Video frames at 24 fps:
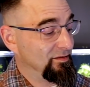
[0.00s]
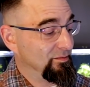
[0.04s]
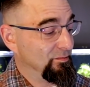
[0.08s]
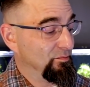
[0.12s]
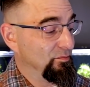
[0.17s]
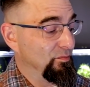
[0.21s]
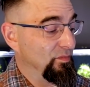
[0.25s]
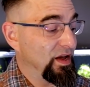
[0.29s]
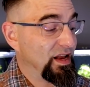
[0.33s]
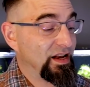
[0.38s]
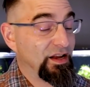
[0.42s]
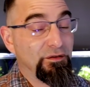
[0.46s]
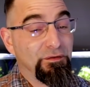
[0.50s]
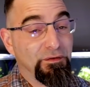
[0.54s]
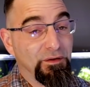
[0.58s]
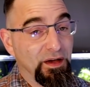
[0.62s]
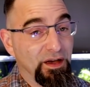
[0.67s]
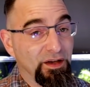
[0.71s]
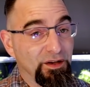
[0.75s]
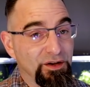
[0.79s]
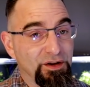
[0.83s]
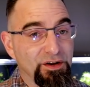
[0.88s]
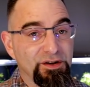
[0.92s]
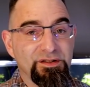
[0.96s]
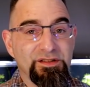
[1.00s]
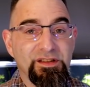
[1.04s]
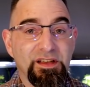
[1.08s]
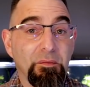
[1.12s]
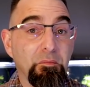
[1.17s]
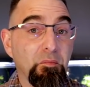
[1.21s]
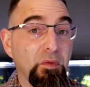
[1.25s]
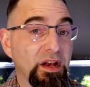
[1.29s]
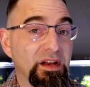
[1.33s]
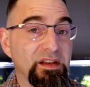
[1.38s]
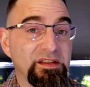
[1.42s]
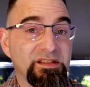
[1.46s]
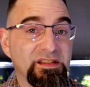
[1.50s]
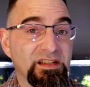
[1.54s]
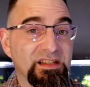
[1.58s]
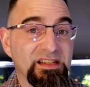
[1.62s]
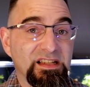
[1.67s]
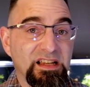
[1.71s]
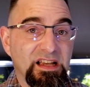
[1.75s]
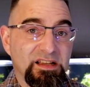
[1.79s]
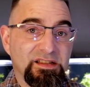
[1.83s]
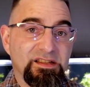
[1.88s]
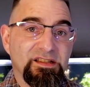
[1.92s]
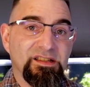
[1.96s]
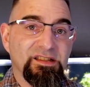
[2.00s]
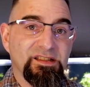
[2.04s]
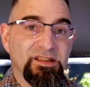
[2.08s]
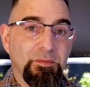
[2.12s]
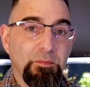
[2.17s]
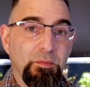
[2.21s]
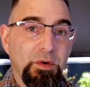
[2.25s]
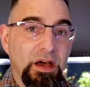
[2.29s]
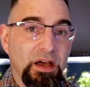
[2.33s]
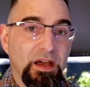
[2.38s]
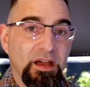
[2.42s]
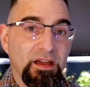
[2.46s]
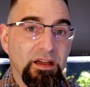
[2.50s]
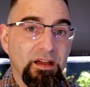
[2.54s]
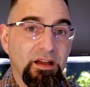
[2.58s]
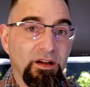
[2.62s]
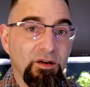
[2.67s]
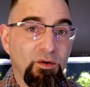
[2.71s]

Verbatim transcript: many failures and many successes in my